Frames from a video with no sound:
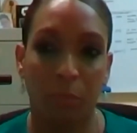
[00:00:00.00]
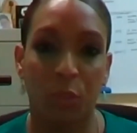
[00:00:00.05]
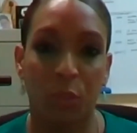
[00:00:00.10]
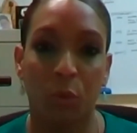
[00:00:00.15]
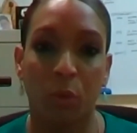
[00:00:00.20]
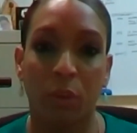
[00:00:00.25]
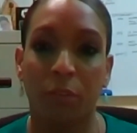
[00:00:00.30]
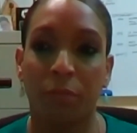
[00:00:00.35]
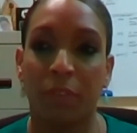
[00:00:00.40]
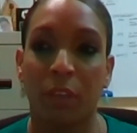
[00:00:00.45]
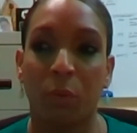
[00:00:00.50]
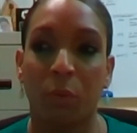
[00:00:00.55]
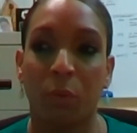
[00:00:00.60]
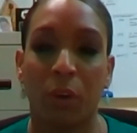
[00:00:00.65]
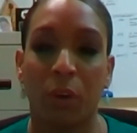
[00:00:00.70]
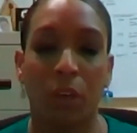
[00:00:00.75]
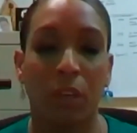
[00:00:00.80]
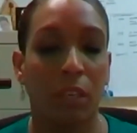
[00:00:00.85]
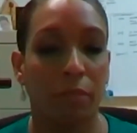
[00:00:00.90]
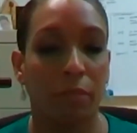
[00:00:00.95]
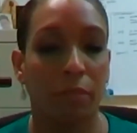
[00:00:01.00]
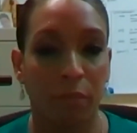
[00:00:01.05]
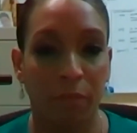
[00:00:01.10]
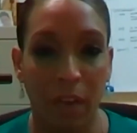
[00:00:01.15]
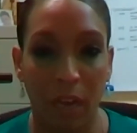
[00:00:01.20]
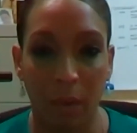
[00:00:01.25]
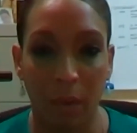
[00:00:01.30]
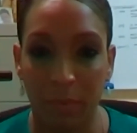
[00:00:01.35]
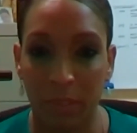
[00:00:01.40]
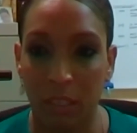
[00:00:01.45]
So if they were on leave of
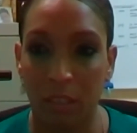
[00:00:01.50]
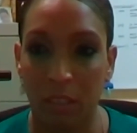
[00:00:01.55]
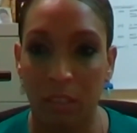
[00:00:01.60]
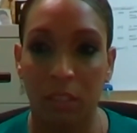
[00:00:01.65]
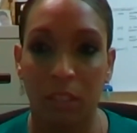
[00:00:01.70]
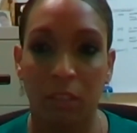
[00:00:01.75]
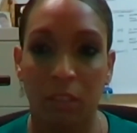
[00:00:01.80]
absence,